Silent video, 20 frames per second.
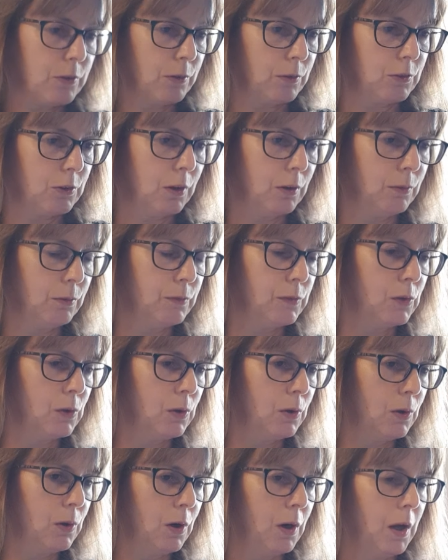your journal
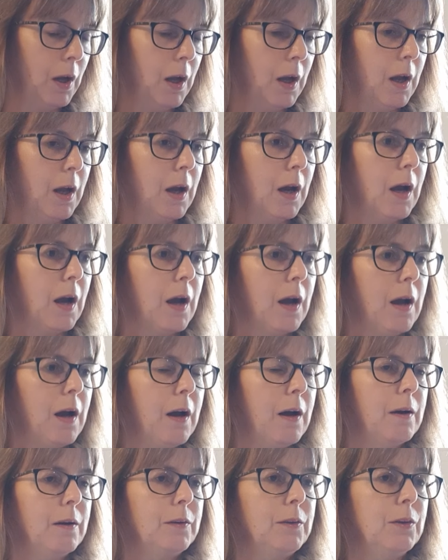for.
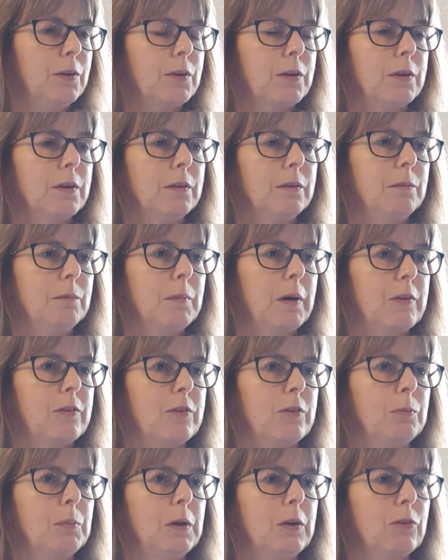You can
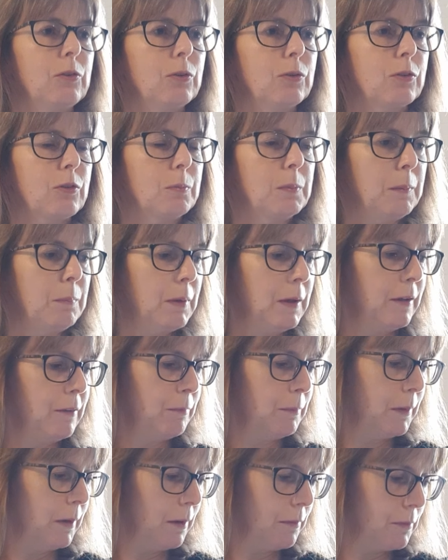message me and talk to me.
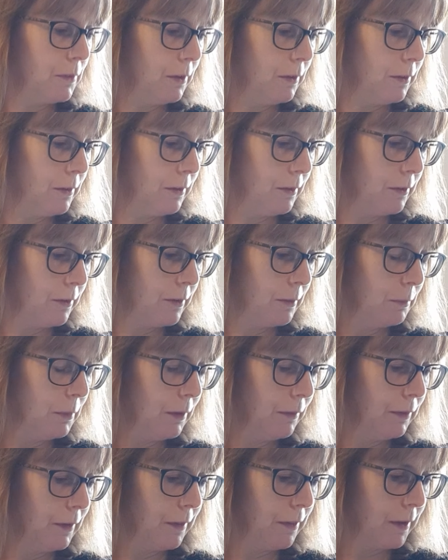Believe me, I've done some
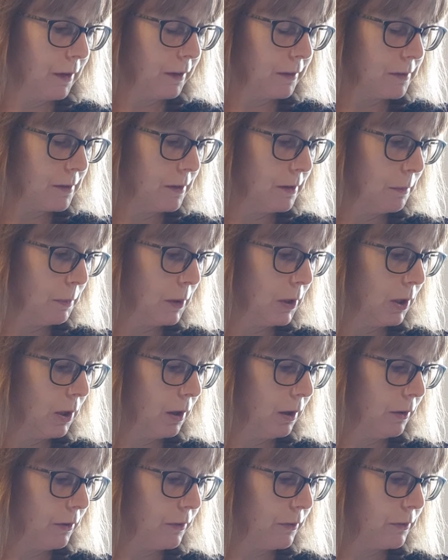lovely things in the
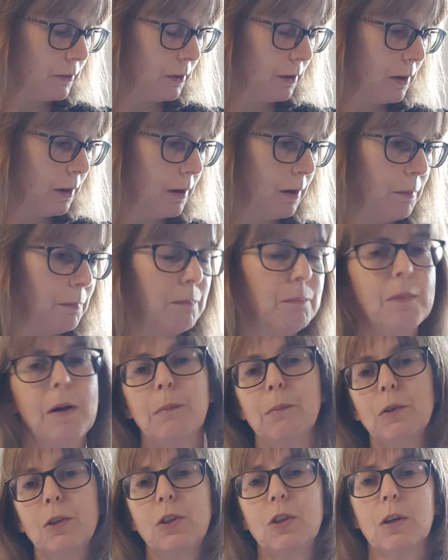past.
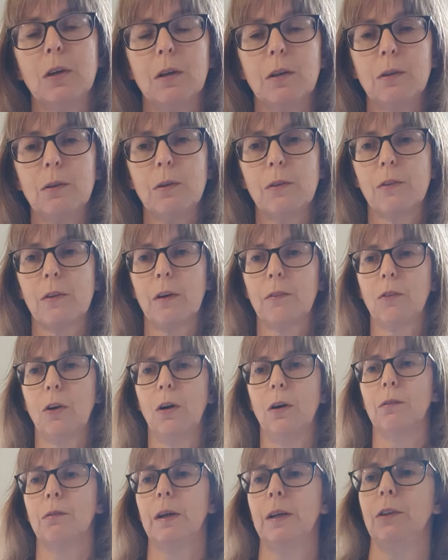Memory journals, I've
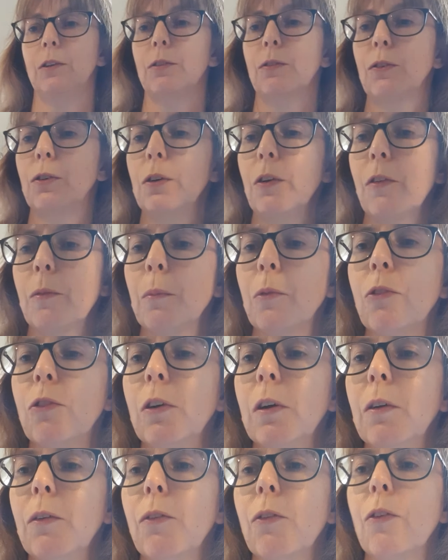got a range of Christmas
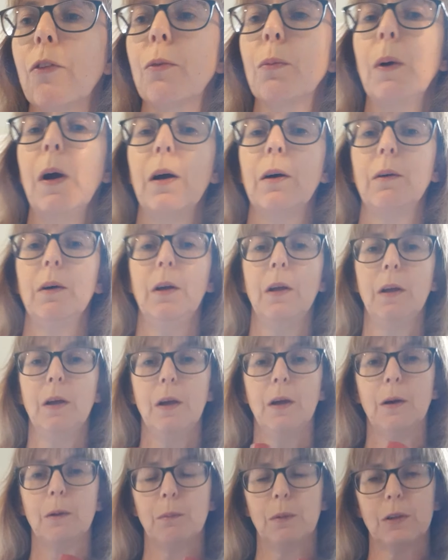journals as well,
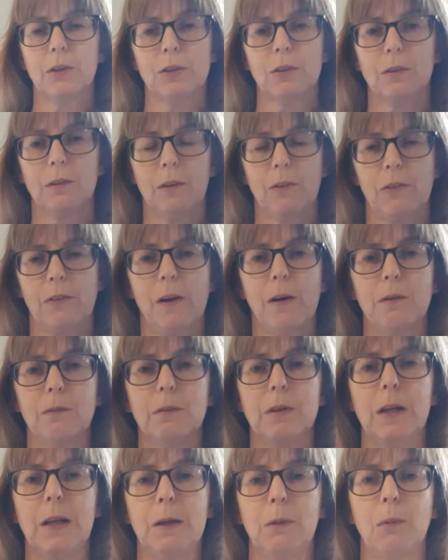which sell
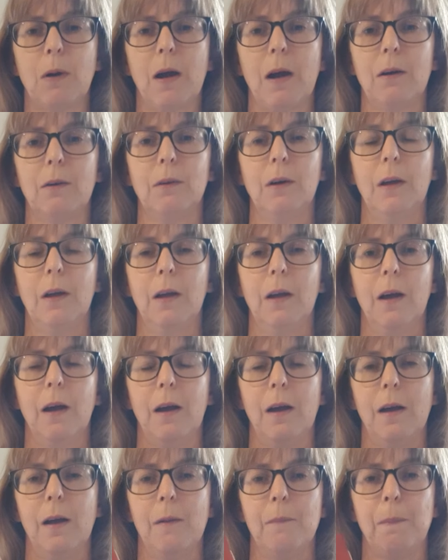really well.
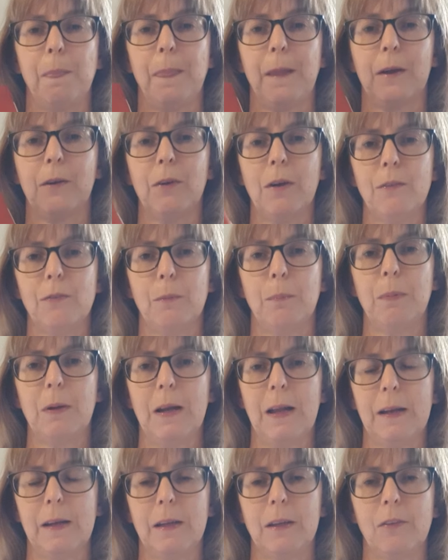They're great for
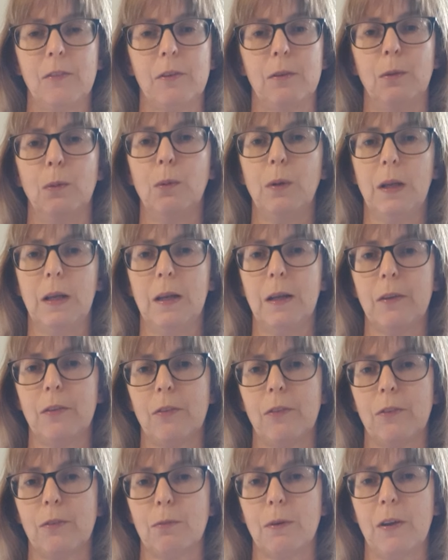planning, so all your
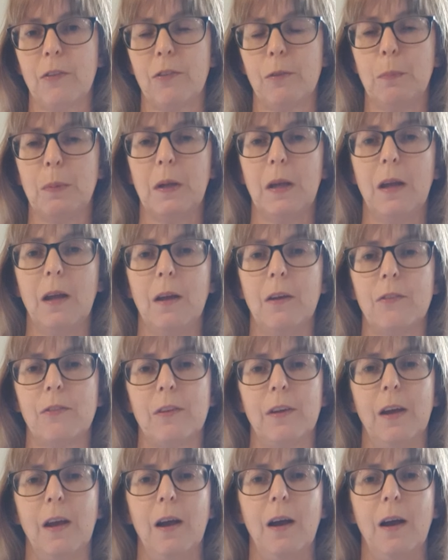lists, recipes,